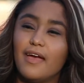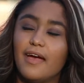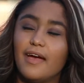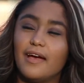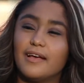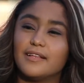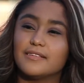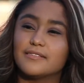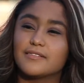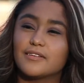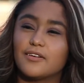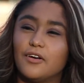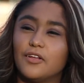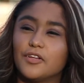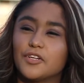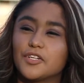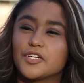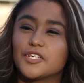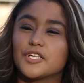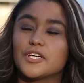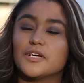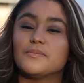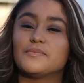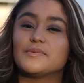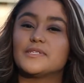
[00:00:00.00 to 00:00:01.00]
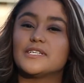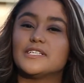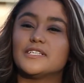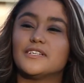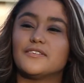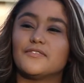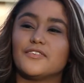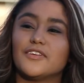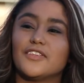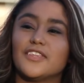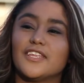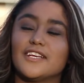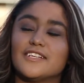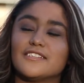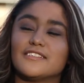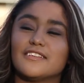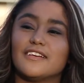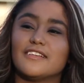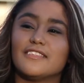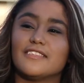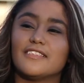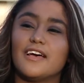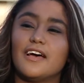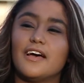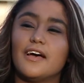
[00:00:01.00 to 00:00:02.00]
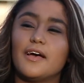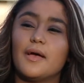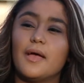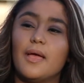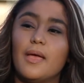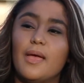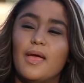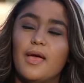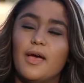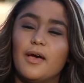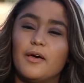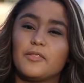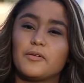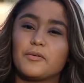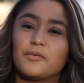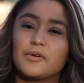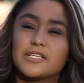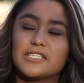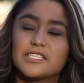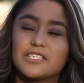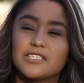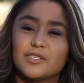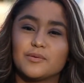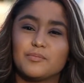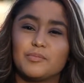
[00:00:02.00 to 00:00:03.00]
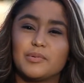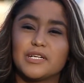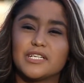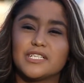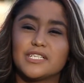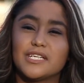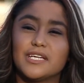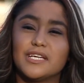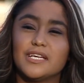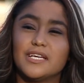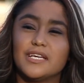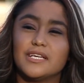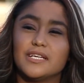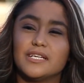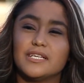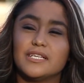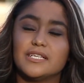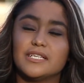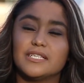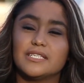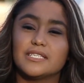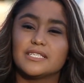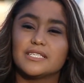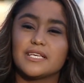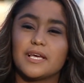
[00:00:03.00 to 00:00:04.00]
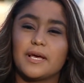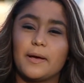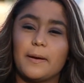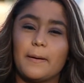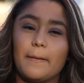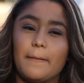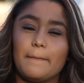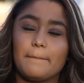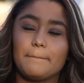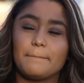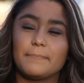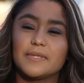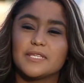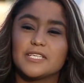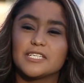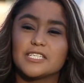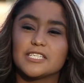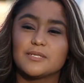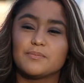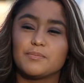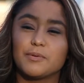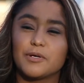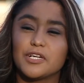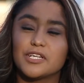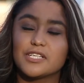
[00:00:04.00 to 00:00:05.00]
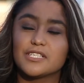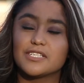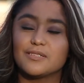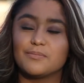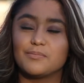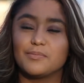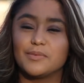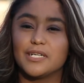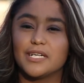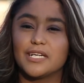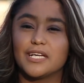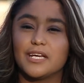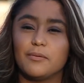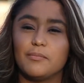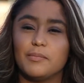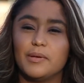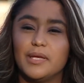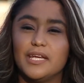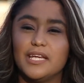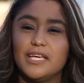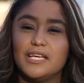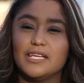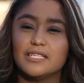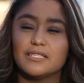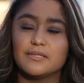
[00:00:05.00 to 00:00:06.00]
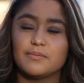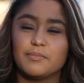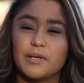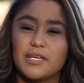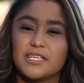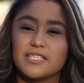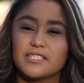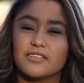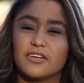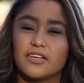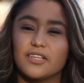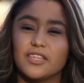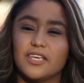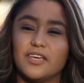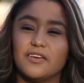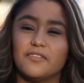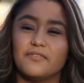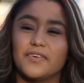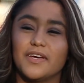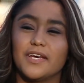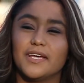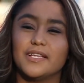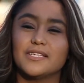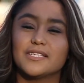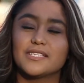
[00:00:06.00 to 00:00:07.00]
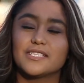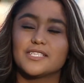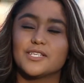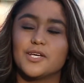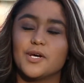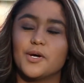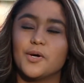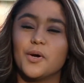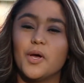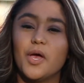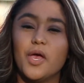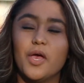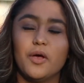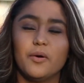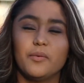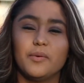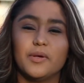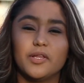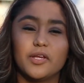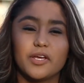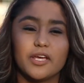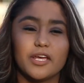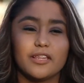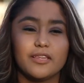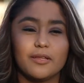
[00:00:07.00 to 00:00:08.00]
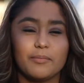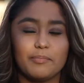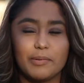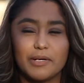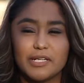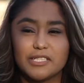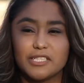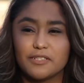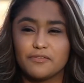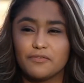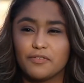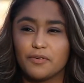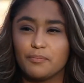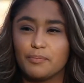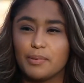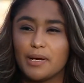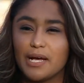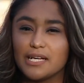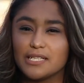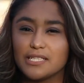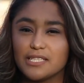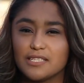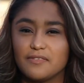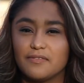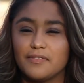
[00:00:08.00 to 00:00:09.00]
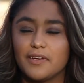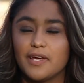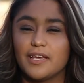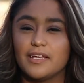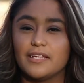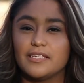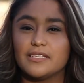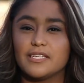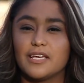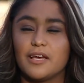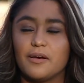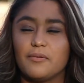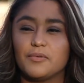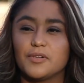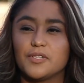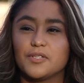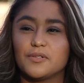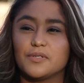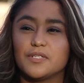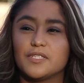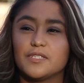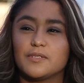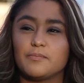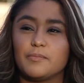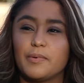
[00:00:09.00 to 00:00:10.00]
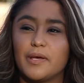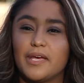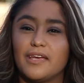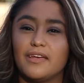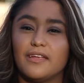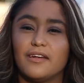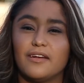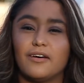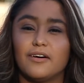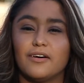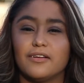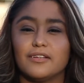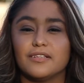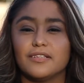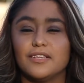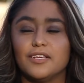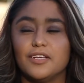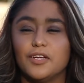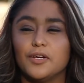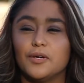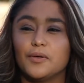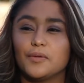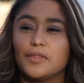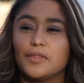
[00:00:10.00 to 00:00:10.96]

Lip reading: and scholarships and different things like that. The rest of the budget is dispersed among committees based on the event. So we look at the budget from past events, how much we spent on